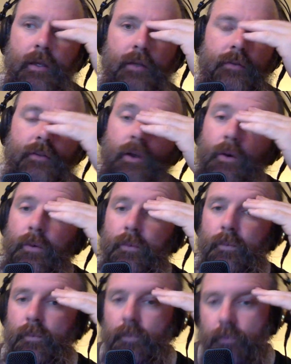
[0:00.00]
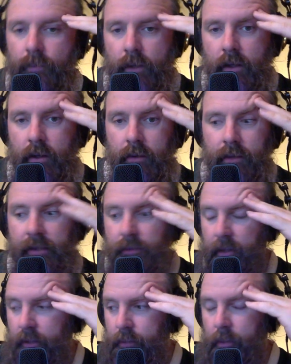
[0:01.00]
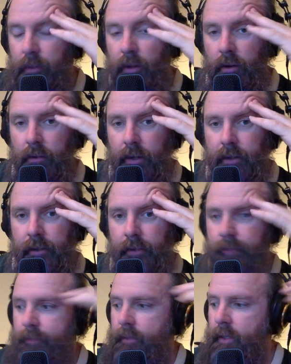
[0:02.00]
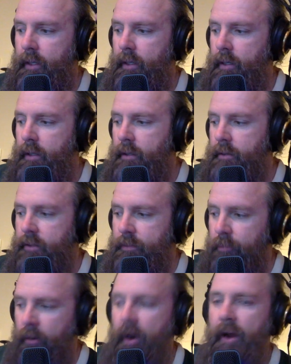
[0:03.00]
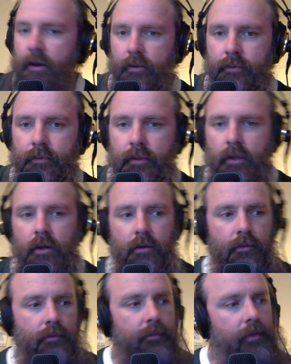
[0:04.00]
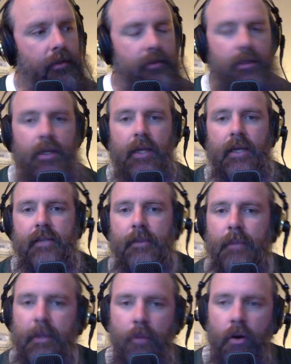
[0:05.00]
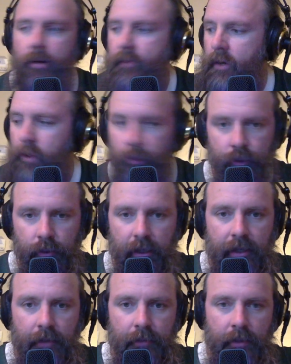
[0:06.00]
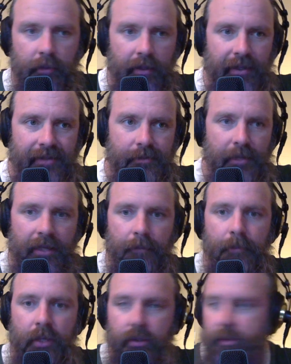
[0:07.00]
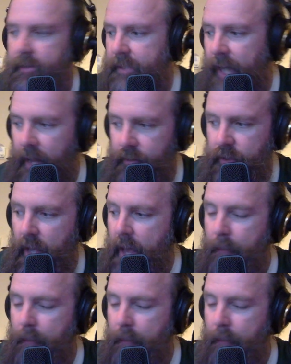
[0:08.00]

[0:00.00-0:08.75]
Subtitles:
So, you know, that's where we are right now. You're just proud, you know. Because it's a big part of our culture right now, and that's making billions of dollars.